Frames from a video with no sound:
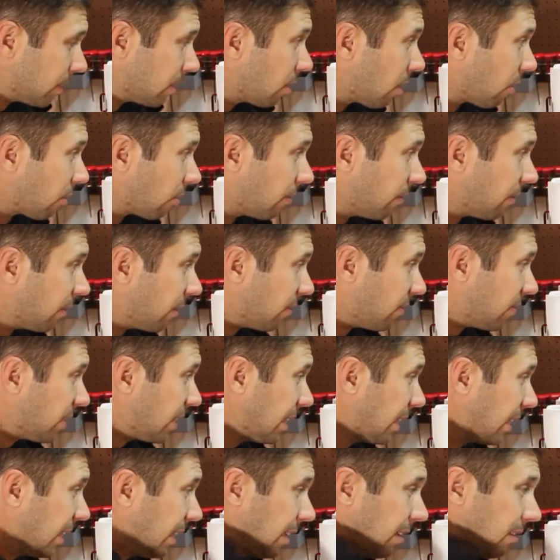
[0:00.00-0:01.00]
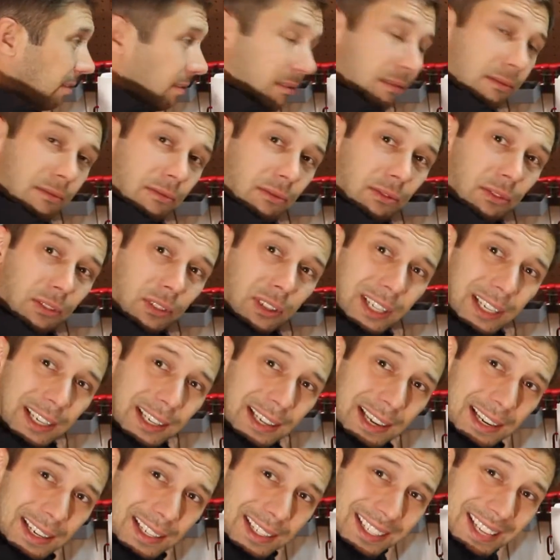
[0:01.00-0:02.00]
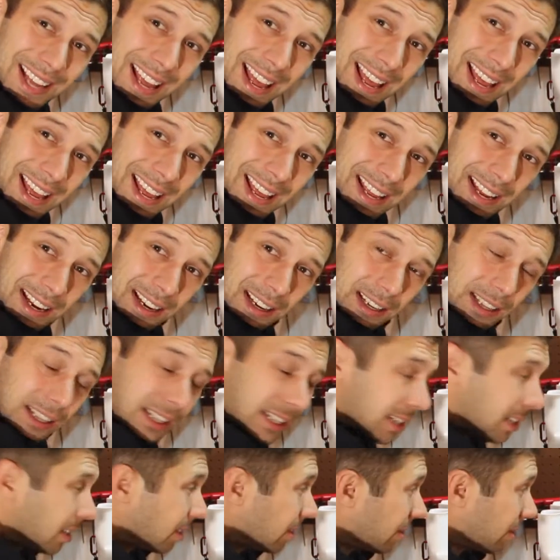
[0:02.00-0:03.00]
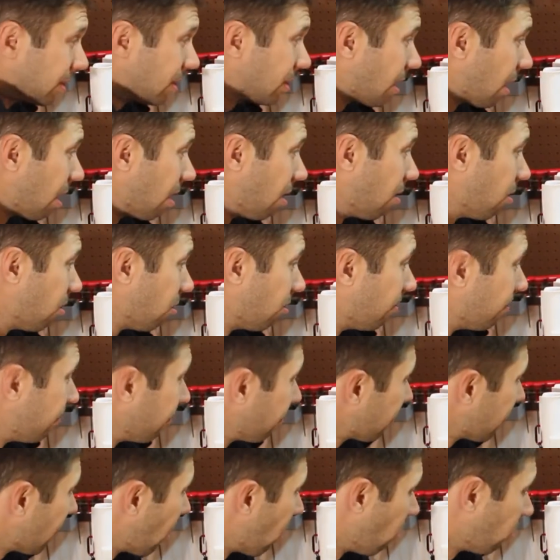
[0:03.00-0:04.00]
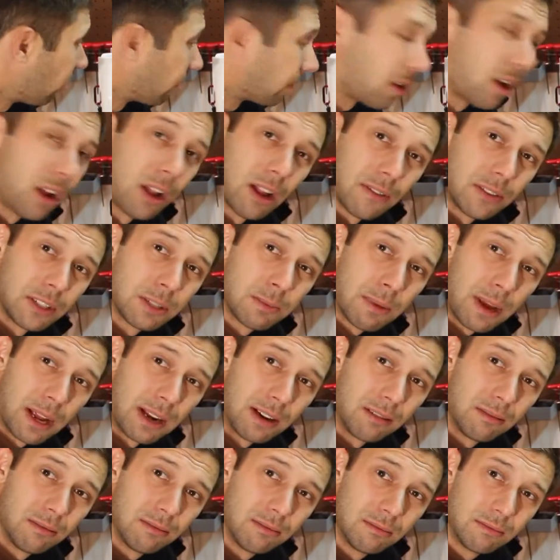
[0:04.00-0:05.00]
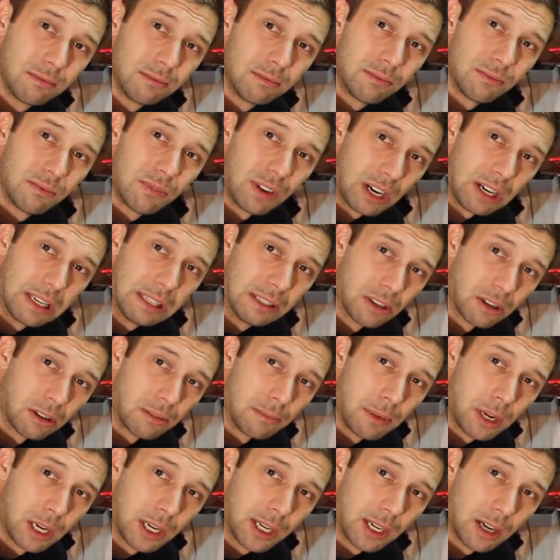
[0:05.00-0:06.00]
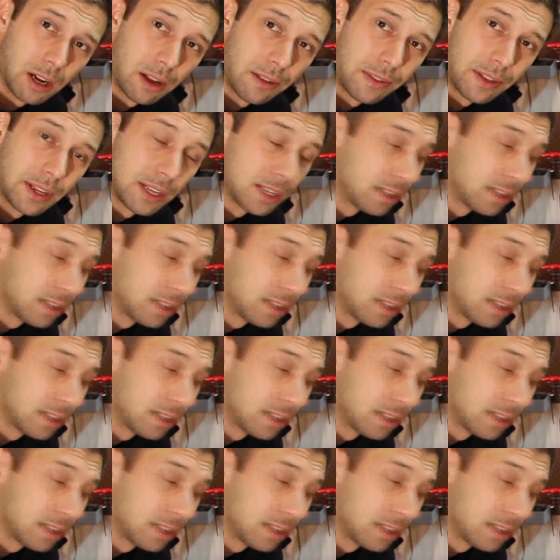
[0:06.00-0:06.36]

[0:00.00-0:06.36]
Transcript: Another 15 free and 10. So all in all, I've spent very little money on